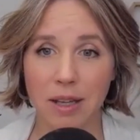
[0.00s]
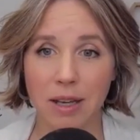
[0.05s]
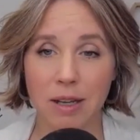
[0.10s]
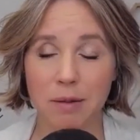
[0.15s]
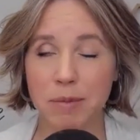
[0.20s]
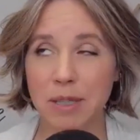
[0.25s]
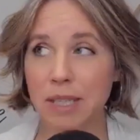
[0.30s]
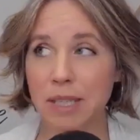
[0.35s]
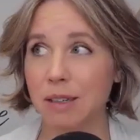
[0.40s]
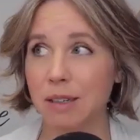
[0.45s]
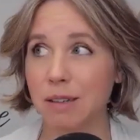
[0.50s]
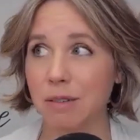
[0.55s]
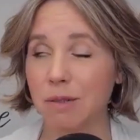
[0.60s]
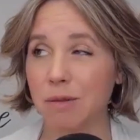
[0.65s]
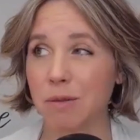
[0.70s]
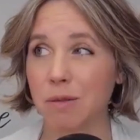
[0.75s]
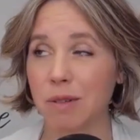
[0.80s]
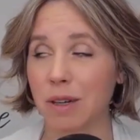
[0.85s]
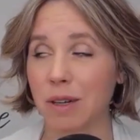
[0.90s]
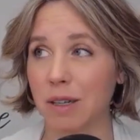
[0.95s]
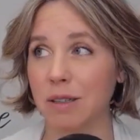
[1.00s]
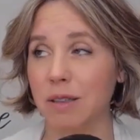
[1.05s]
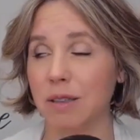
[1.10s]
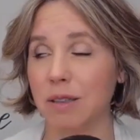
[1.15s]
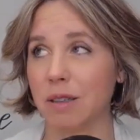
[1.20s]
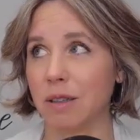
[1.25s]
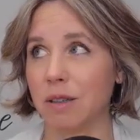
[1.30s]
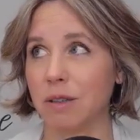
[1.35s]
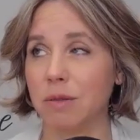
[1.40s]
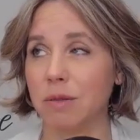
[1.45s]
i mean i don't
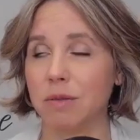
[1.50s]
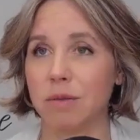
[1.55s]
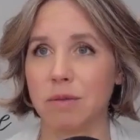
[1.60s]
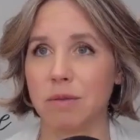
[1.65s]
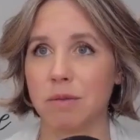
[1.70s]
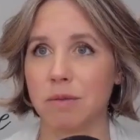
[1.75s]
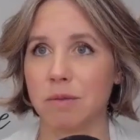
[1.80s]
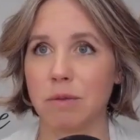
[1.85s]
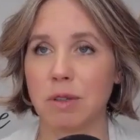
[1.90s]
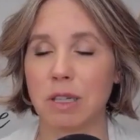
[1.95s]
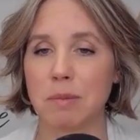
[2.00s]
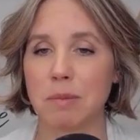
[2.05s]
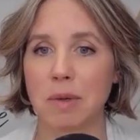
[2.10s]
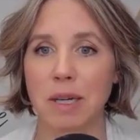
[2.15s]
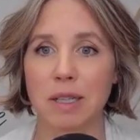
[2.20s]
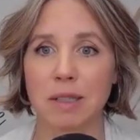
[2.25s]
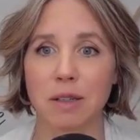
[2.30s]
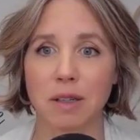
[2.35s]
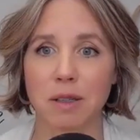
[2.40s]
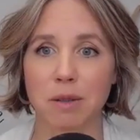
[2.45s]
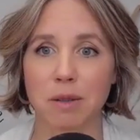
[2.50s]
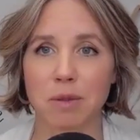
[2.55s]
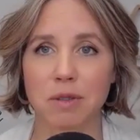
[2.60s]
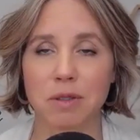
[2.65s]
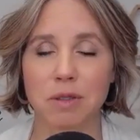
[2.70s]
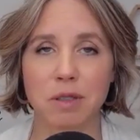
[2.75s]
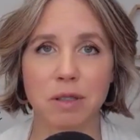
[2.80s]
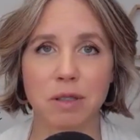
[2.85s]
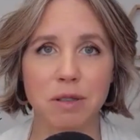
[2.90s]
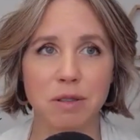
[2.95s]
know when my daughter was
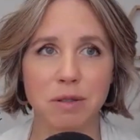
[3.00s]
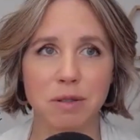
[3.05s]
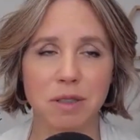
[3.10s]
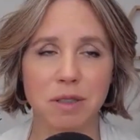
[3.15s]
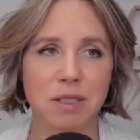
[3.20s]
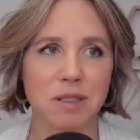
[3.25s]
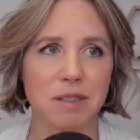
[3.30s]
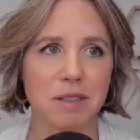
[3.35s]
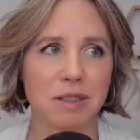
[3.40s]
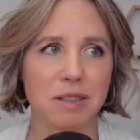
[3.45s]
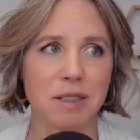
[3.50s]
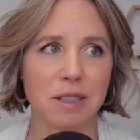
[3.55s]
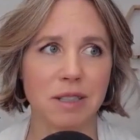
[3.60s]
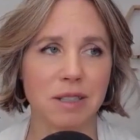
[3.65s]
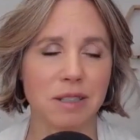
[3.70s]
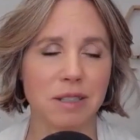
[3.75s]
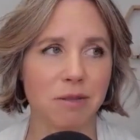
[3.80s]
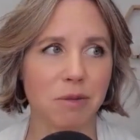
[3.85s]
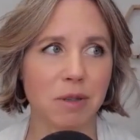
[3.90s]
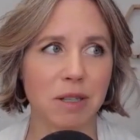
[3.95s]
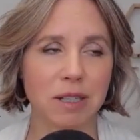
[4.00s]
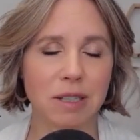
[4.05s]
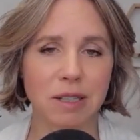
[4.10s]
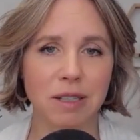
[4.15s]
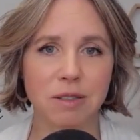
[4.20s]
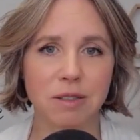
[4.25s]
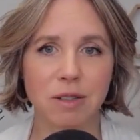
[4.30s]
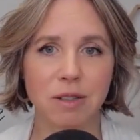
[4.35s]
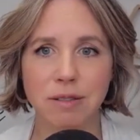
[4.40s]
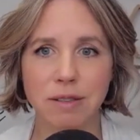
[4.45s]
two and she didn't want to
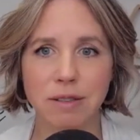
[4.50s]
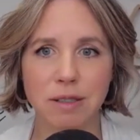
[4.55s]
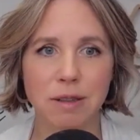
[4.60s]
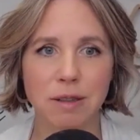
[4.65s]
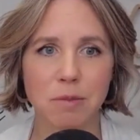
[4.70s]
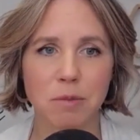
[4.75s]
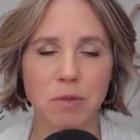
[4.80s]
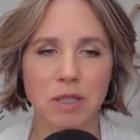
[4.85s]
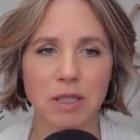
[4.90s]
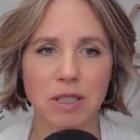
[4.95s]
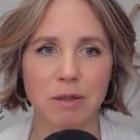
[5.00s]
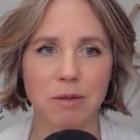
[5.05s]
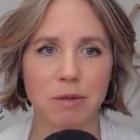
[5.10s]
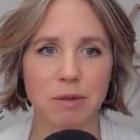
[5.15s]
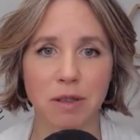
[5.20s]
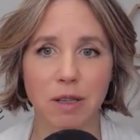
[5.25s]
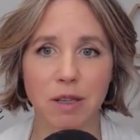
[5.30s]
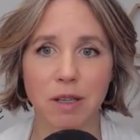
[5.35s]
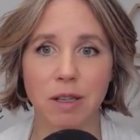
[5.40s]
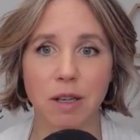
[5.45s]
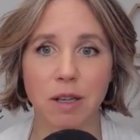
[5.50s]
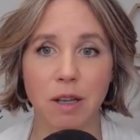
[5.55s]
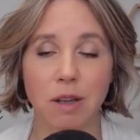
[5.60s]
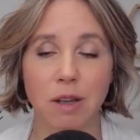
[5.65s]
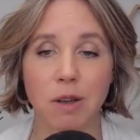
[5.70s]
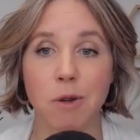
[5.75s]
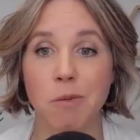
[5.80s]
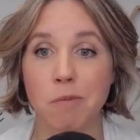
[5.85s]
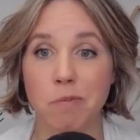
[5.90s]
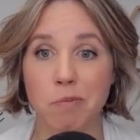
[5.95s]
get dressed in the morning. It was like,
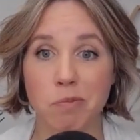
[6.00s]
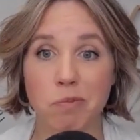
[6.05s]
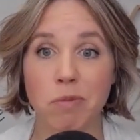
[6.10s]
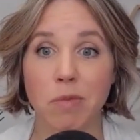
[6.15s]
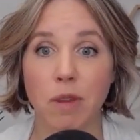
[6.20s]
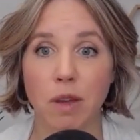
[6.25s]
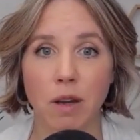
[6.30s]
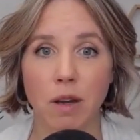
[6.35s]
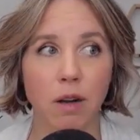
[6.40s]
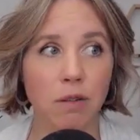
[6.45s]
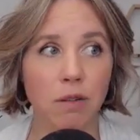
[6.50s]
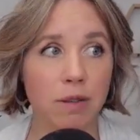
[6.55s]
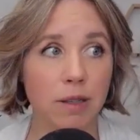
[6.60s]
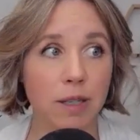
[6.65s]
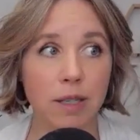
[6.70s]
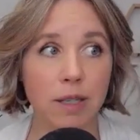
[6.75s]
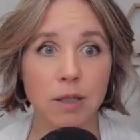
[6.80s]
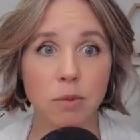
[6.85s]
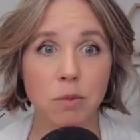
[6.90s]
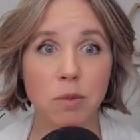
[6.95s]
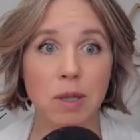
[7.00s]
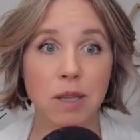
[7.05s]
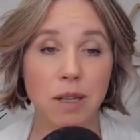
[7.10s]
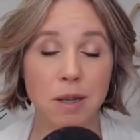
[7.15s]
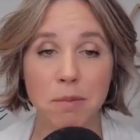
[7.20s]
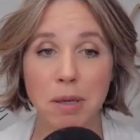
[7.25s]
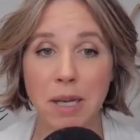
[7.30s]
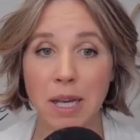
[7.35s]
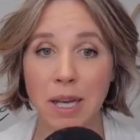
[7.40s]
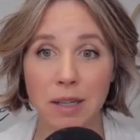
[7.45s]
all right, well,
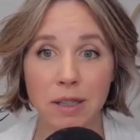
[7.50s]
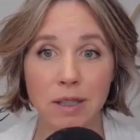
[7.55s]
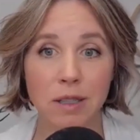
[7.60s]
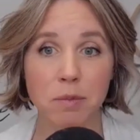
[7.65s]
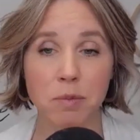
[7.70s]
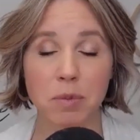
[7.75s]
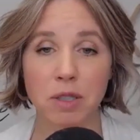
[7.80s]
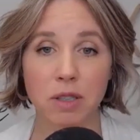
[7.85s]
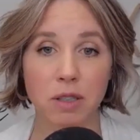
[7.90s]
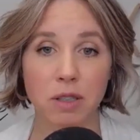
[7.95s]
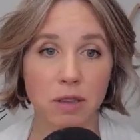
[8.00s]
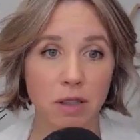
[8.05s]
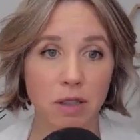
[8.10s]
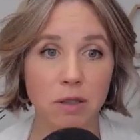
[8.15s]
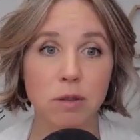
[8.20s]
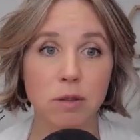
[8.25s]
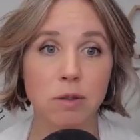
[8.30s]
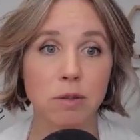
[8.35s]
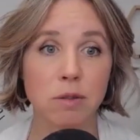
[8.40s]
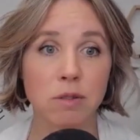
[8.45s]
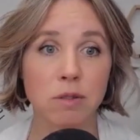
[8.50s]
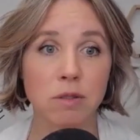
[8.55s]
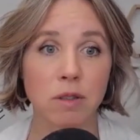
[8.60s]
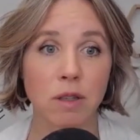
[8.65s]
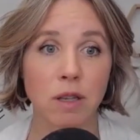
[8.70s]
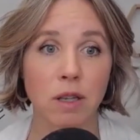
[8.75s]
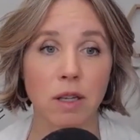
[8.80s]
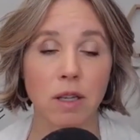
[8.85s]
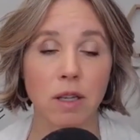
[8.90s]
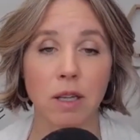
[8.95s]
I'm packing up your clothes
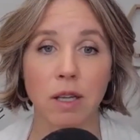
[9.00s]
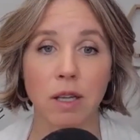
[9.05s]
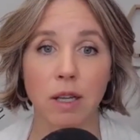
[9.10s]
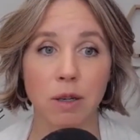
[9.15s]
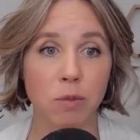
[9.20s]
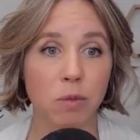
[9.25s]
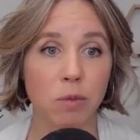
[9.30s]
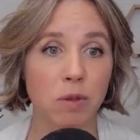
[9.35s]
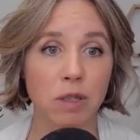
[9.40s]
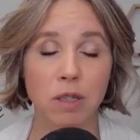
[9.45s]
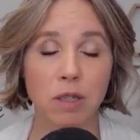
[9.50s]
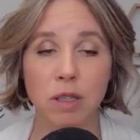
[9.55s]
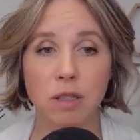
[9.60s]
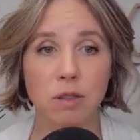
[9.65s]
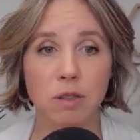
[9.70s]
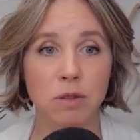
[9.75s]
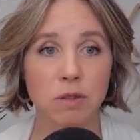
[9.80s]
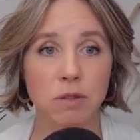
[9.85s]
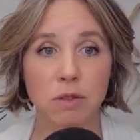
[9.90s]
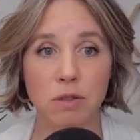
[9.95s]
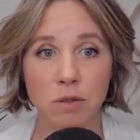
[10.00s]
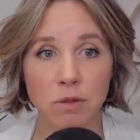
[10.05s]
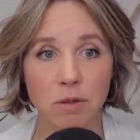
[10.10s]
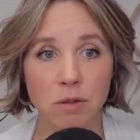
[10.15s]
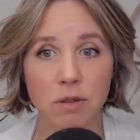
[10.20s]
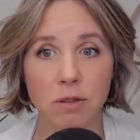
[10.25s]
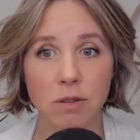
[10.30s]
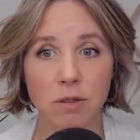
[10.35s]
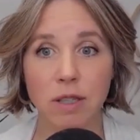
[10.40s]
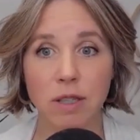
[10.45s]
and we're going to go to
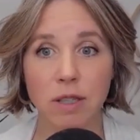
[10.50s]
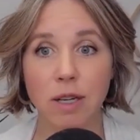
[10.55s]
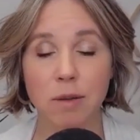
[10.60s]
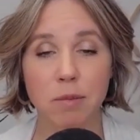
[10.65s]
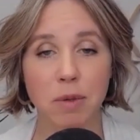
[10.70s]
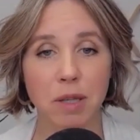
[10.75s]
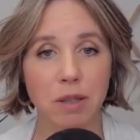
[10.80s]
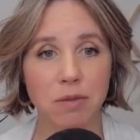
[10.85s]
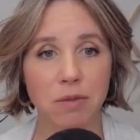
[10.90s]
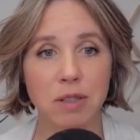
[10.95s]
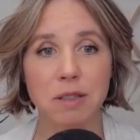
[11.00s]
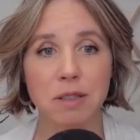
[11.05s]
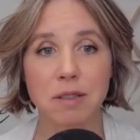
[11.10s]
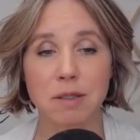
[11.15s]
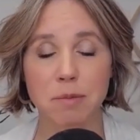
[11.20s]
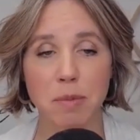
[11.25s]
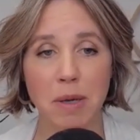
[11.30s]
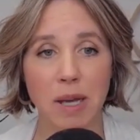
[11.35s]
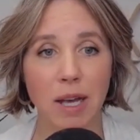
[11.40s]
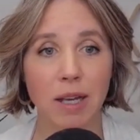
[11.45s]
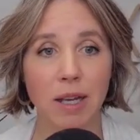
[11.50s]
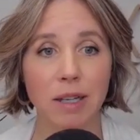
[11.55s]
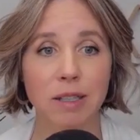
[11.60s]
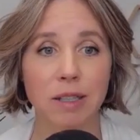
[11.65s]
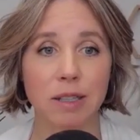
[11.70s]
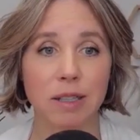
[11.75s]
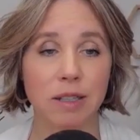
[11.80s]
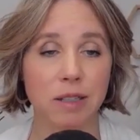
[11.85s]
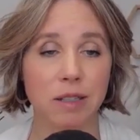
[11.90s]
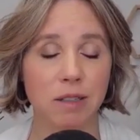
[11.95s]
school and I'm giving this
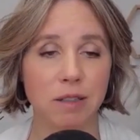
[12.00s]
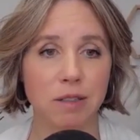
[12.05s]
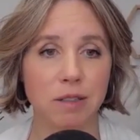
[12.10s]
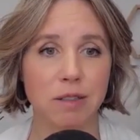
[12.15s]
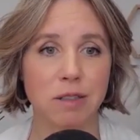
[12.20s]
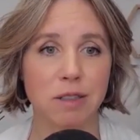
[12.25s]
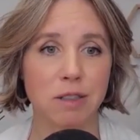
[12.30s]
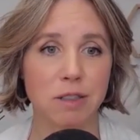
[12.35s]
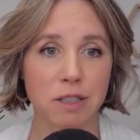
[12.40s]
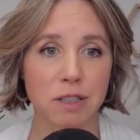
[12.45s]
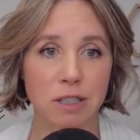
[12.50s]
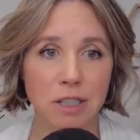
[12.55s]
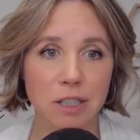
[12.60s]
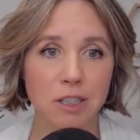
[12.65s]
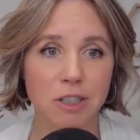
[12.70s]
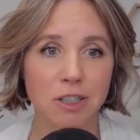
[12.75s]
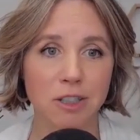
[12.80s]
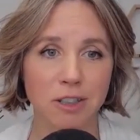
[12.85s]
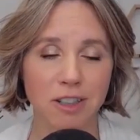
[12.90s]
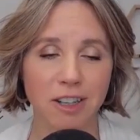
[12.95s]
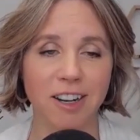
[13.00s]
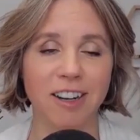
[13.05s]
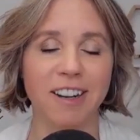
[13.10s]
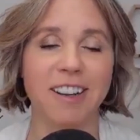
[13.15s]
baggie to your teacher.